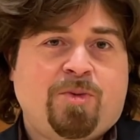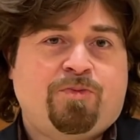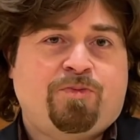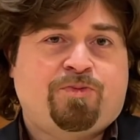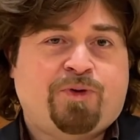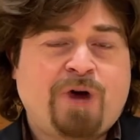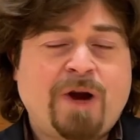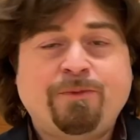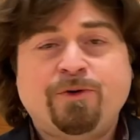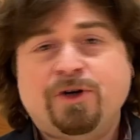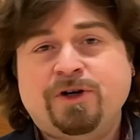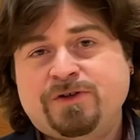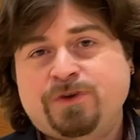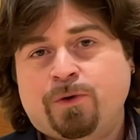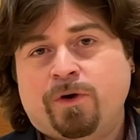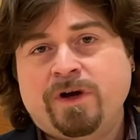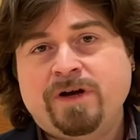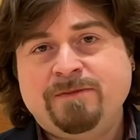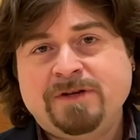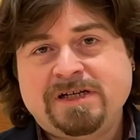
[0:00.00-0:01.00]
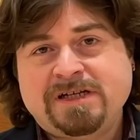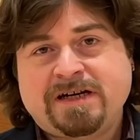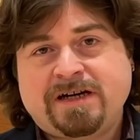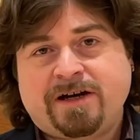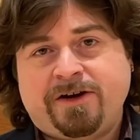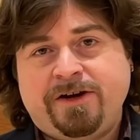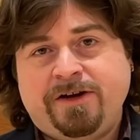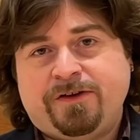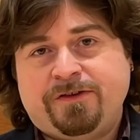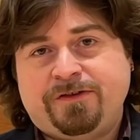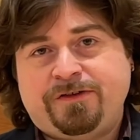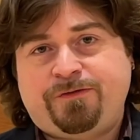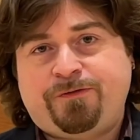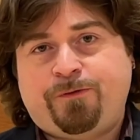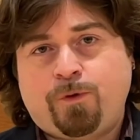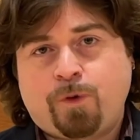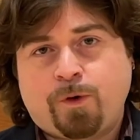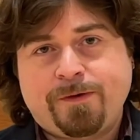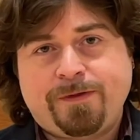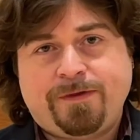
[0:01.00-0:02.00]
Preparatory materials
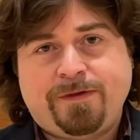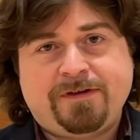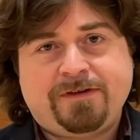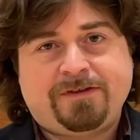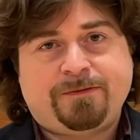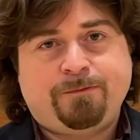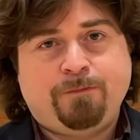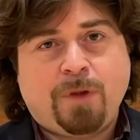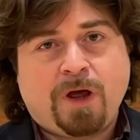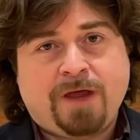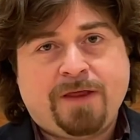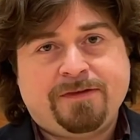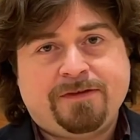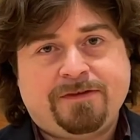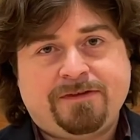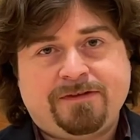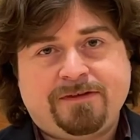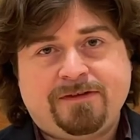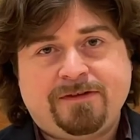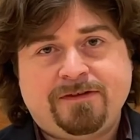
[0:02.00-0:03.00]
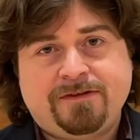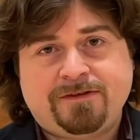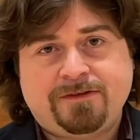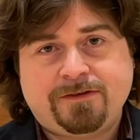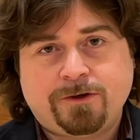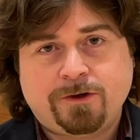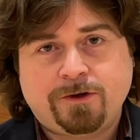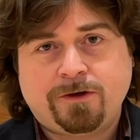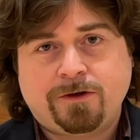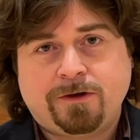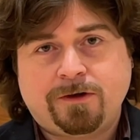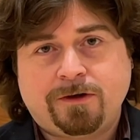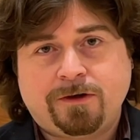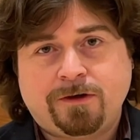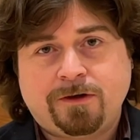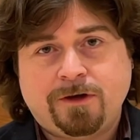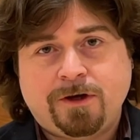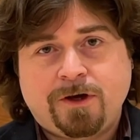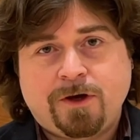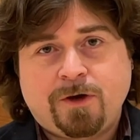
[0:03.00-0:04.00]
for this month's circle
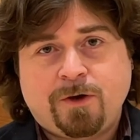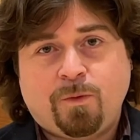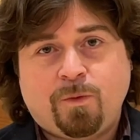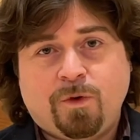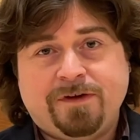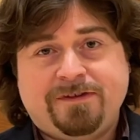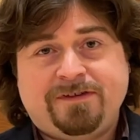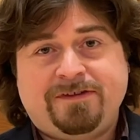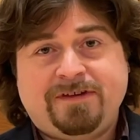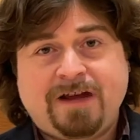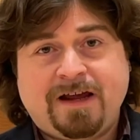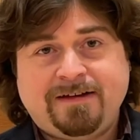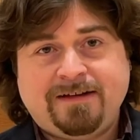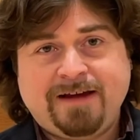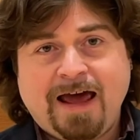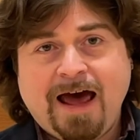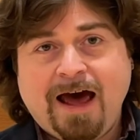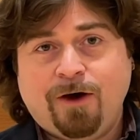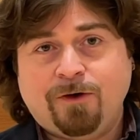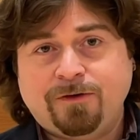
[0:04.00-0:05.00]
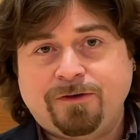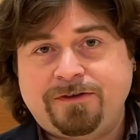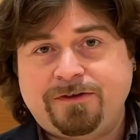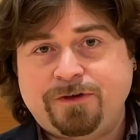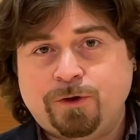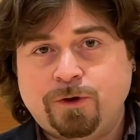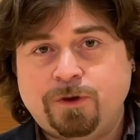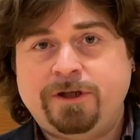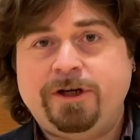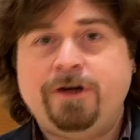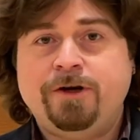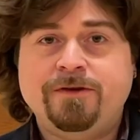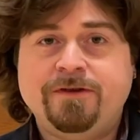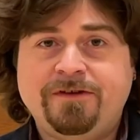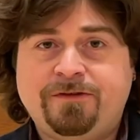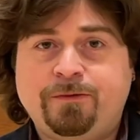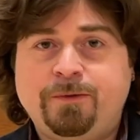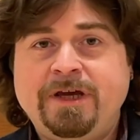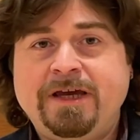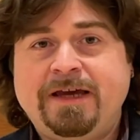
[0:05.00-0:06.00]
was sent out earlier
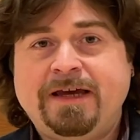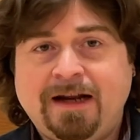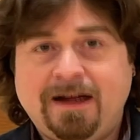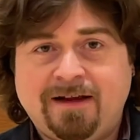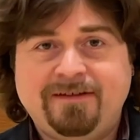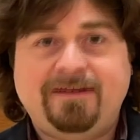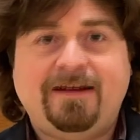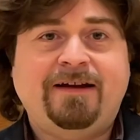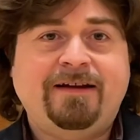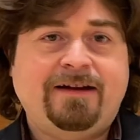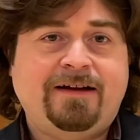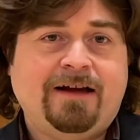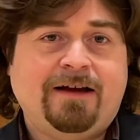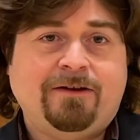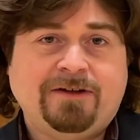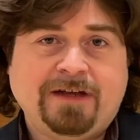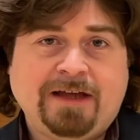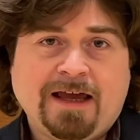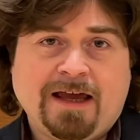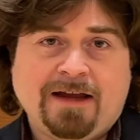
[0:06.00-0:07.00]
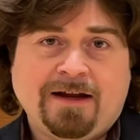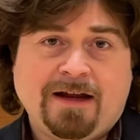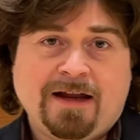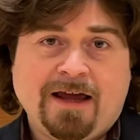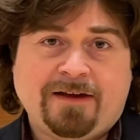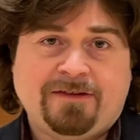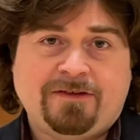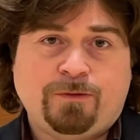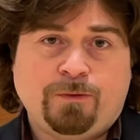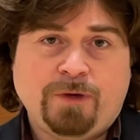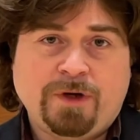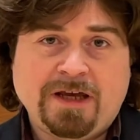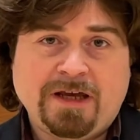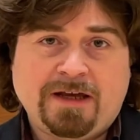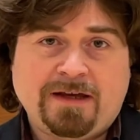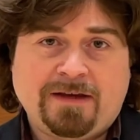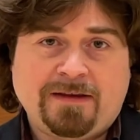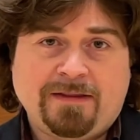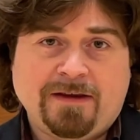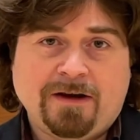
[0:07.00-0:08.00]
this week, and I'll send it out again next
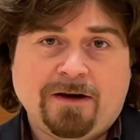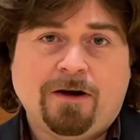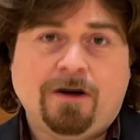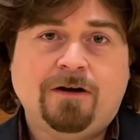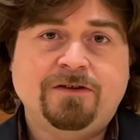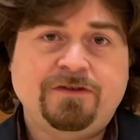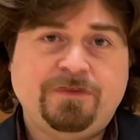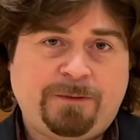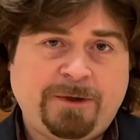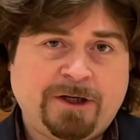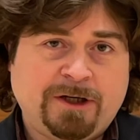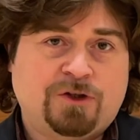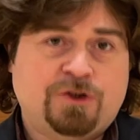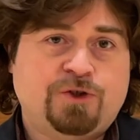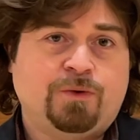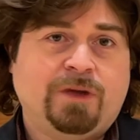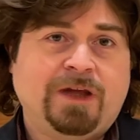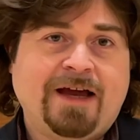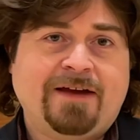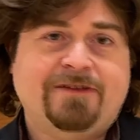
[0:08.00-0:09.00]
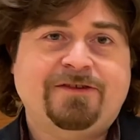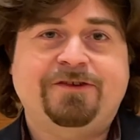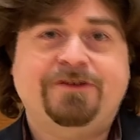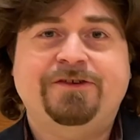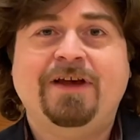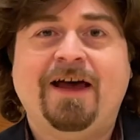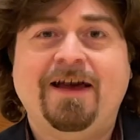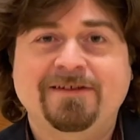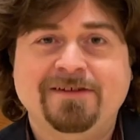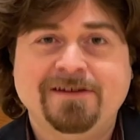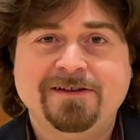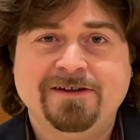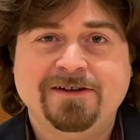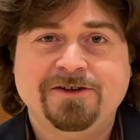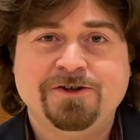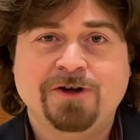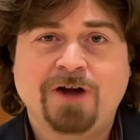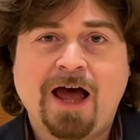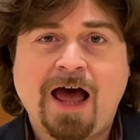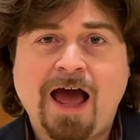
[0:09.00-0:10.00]
week. There are spiritual exercises to
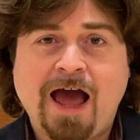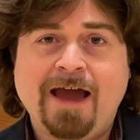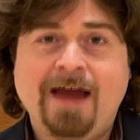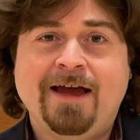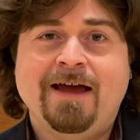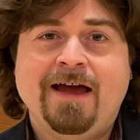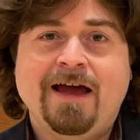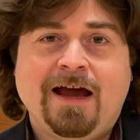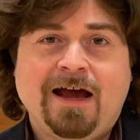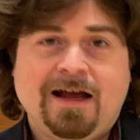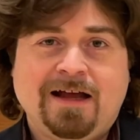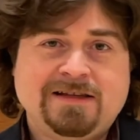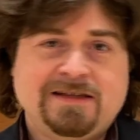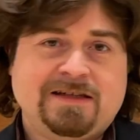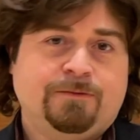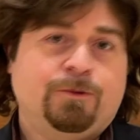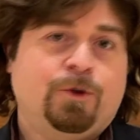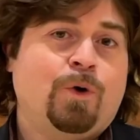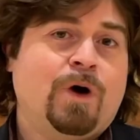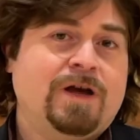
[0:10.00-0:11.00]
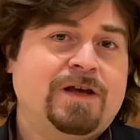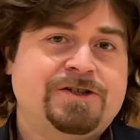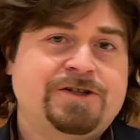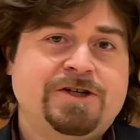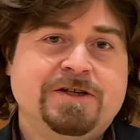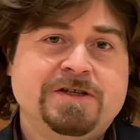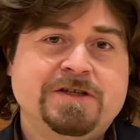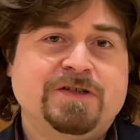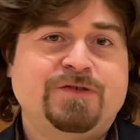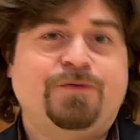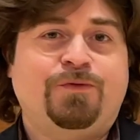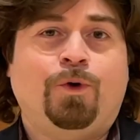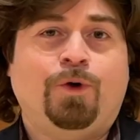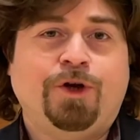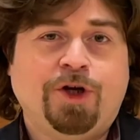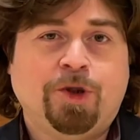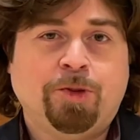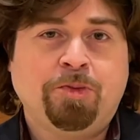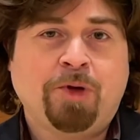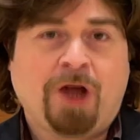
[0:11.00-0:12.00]
try and some questions for
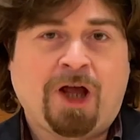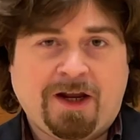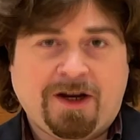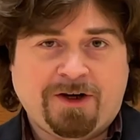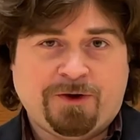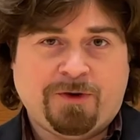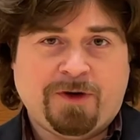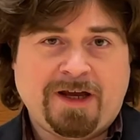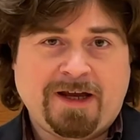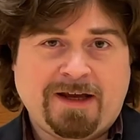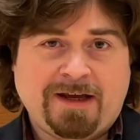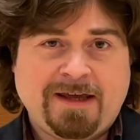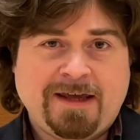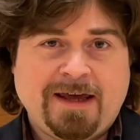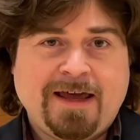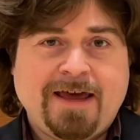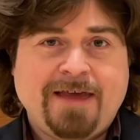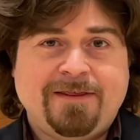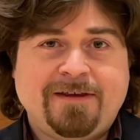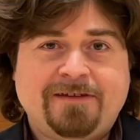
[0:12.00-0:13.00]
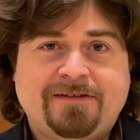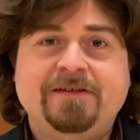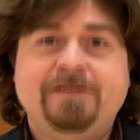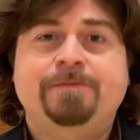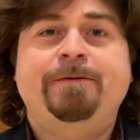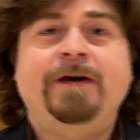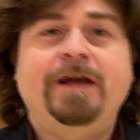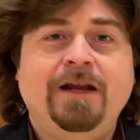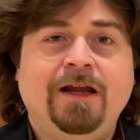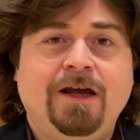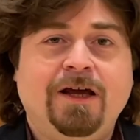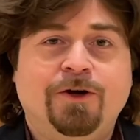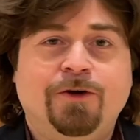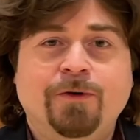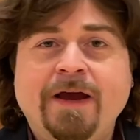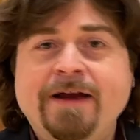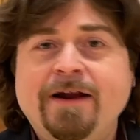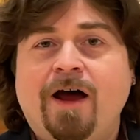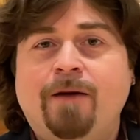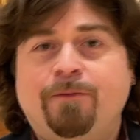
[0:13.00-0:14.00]
your pondering. This has been a
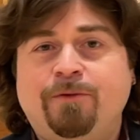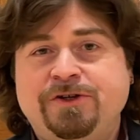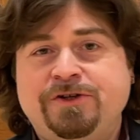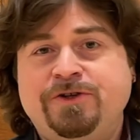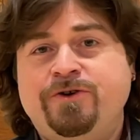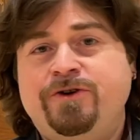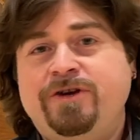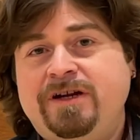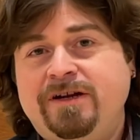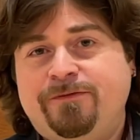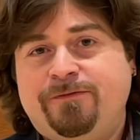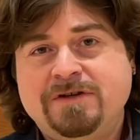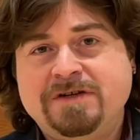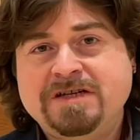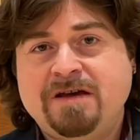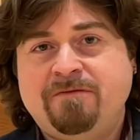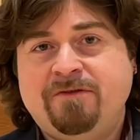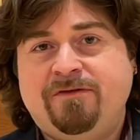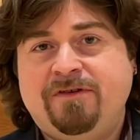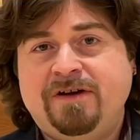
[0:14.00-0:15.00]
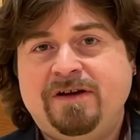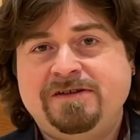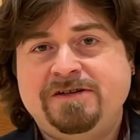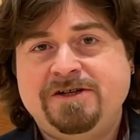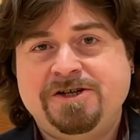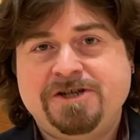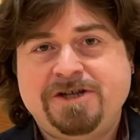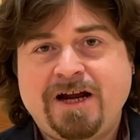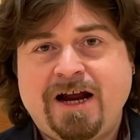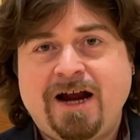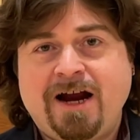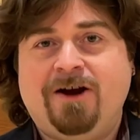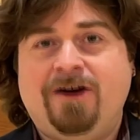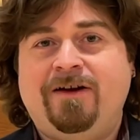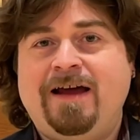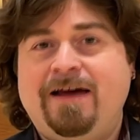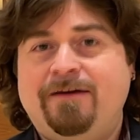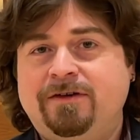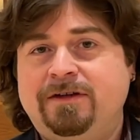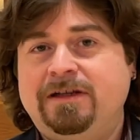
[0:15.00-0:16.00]
great opportunity for some of us to share and
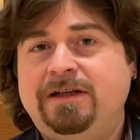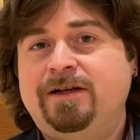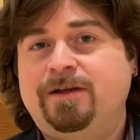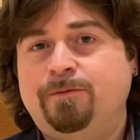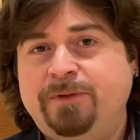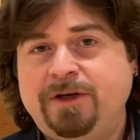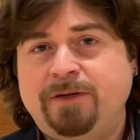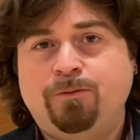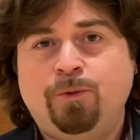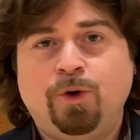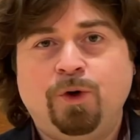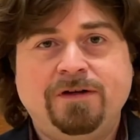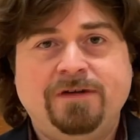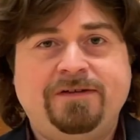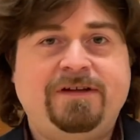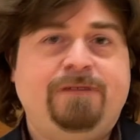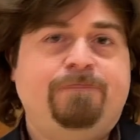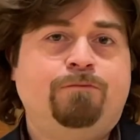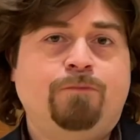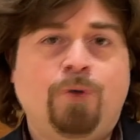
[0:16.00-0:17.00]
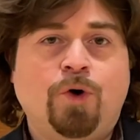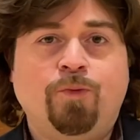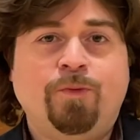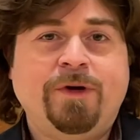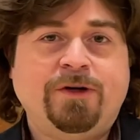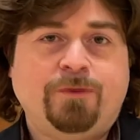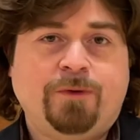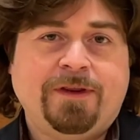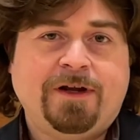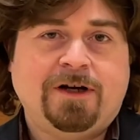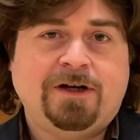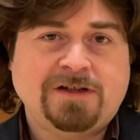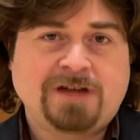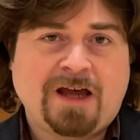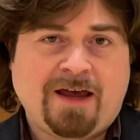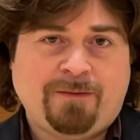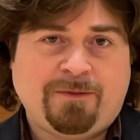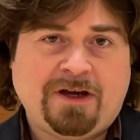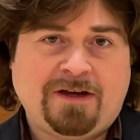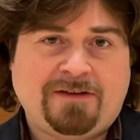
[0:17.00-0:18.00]
have a little bit more deep moment with our
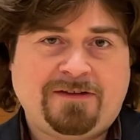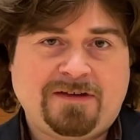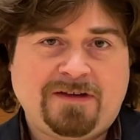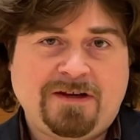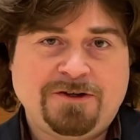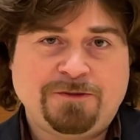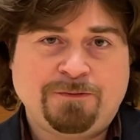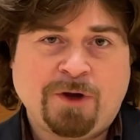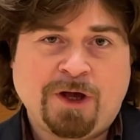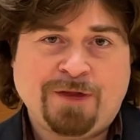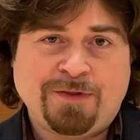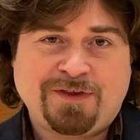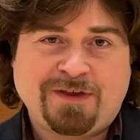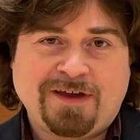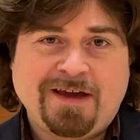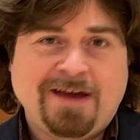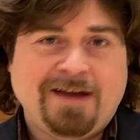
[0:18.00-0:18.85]
topics each month.